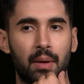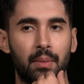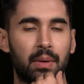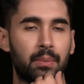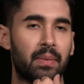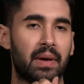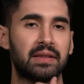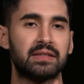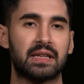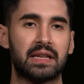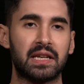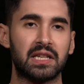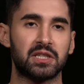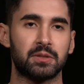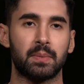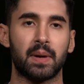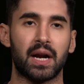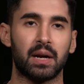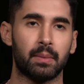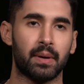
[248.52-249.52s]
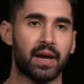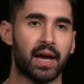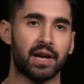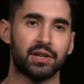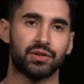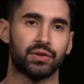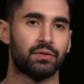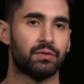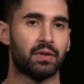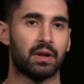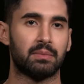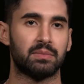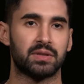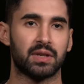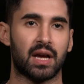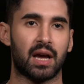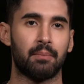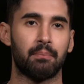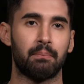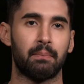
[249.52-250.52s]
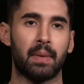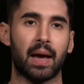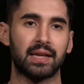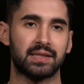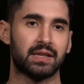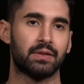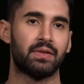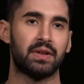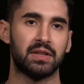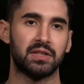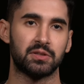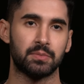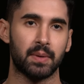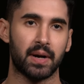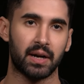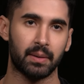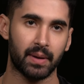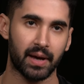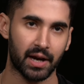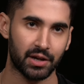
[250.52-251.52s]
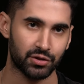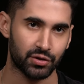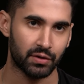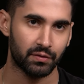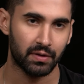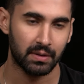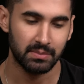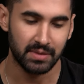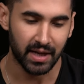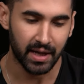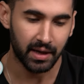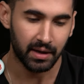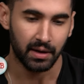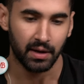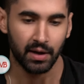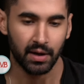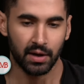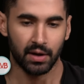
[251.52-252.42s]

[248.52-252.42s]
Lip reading: immensely inspired by action films. I'm massively inspired by action films. Like,